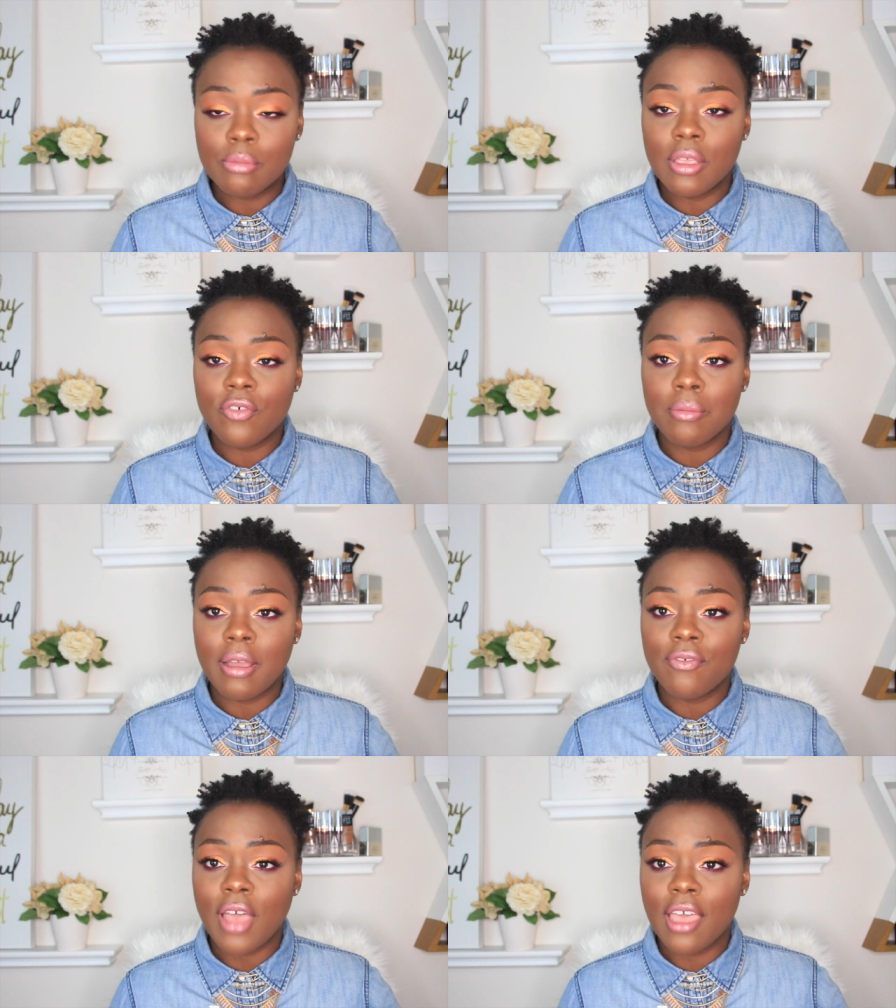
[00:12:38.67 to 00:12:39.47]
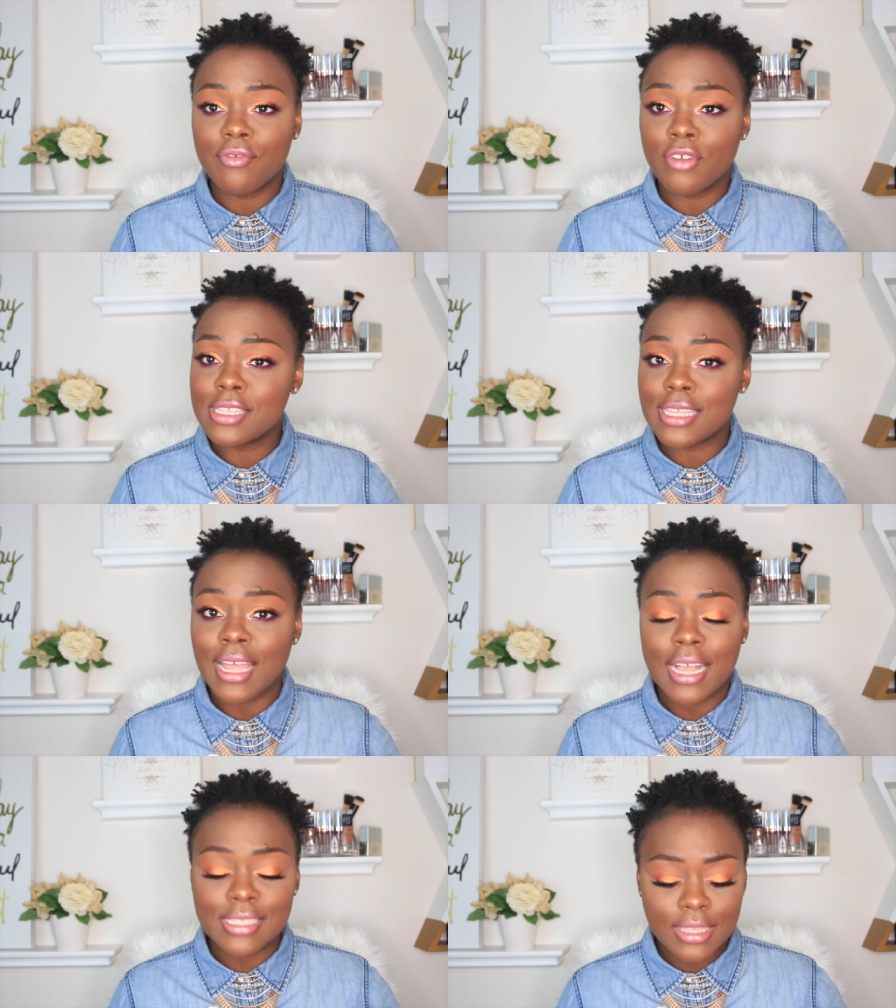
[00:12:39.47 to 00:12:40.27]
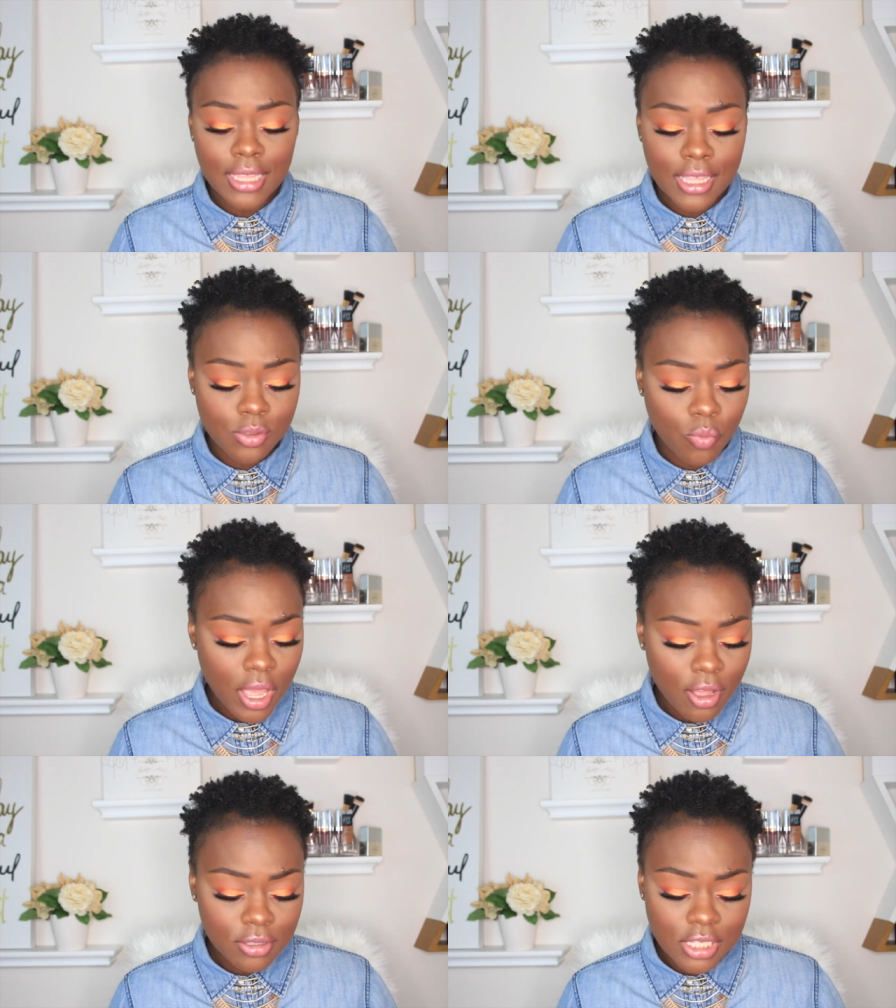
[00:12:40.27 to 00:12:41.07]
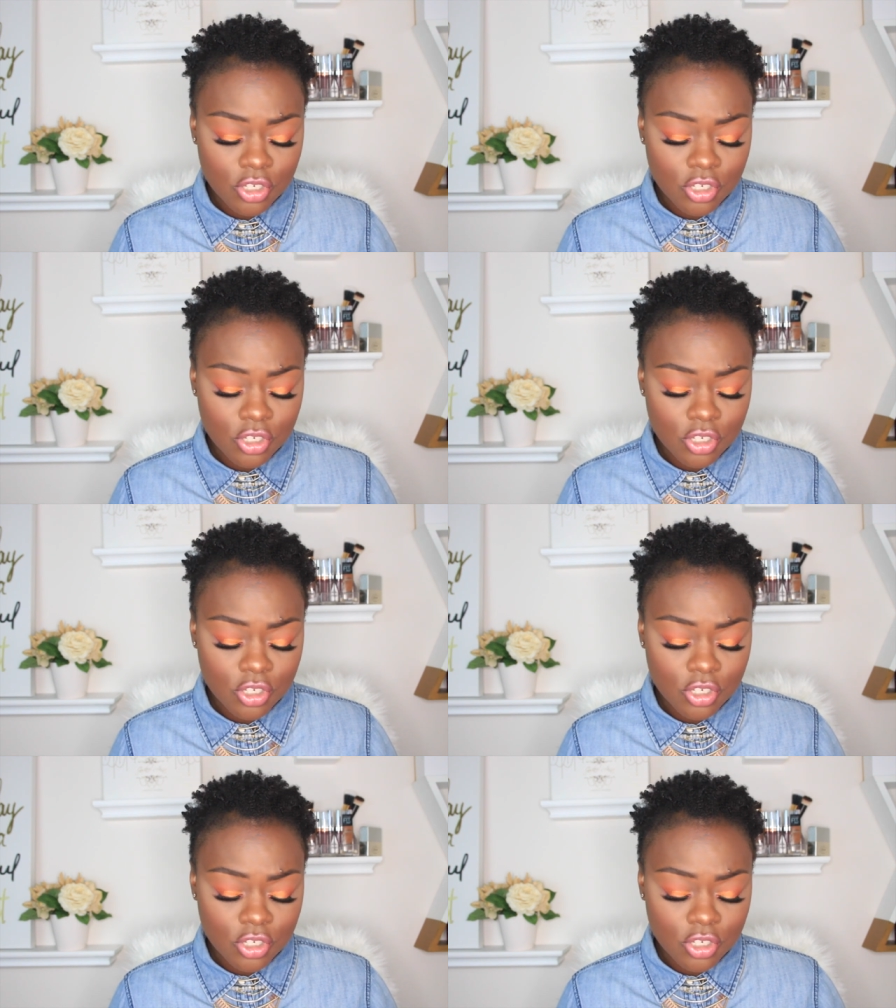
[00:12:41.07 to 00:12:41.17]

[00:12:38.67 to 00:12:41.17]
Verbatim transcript: to me from my fine friends at Octoly as well to